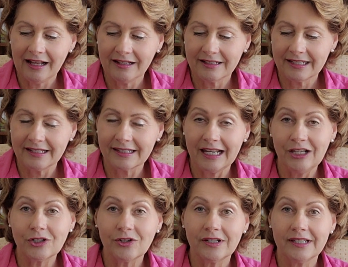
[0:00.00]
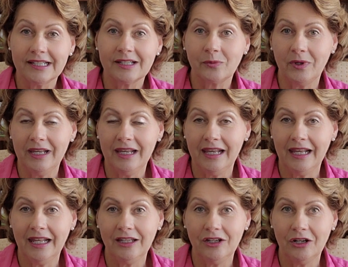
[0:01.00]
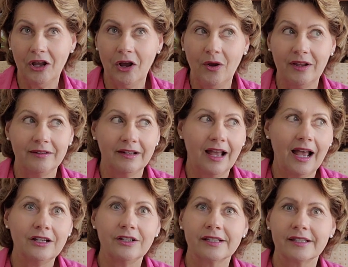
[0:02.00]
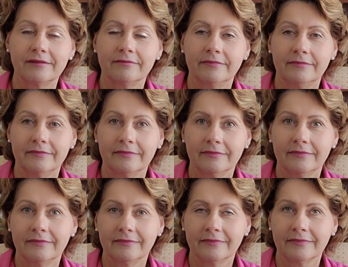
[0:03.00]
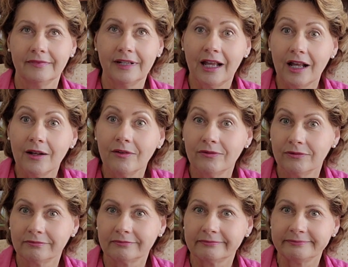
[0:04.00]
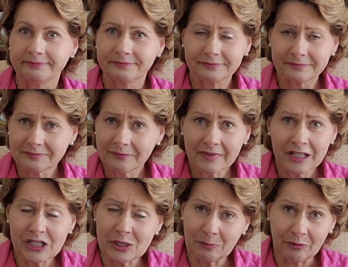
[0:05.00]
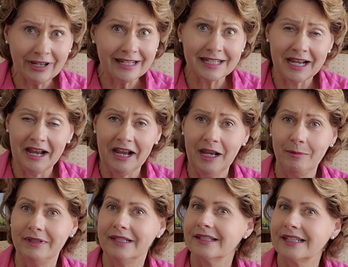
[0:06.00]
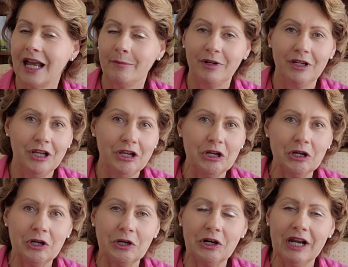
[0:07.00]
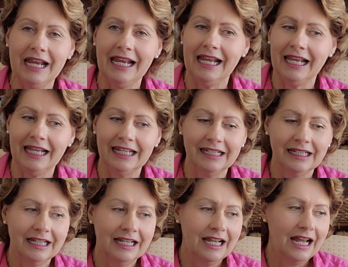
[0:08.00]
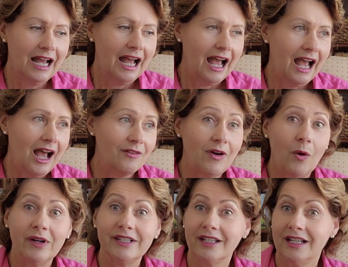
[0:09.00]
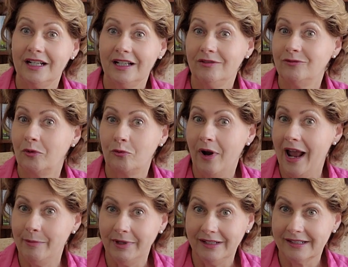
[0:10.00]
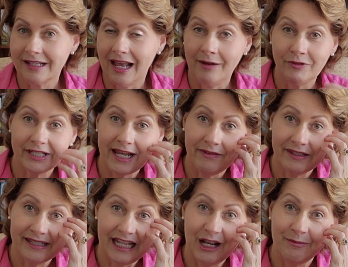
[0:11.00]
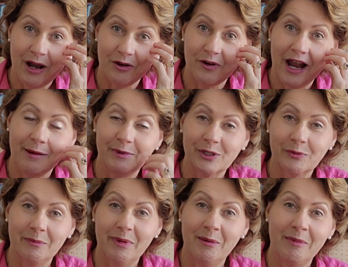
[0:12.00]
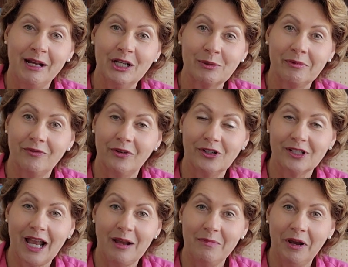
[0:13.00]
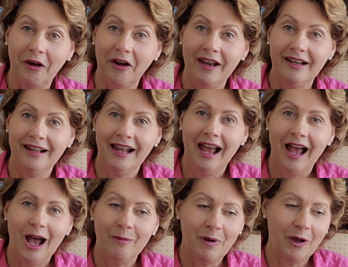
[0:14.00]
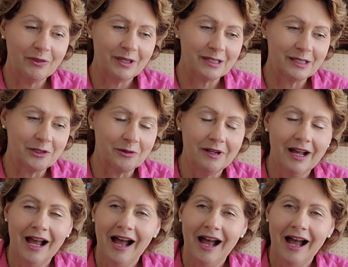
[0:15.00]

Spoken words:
since Easter is this weekend, and I just love springtime and this time of year, and I've always loved rabbits. I've just had this thing about rabbits. When me and my husband first got married, I bought this little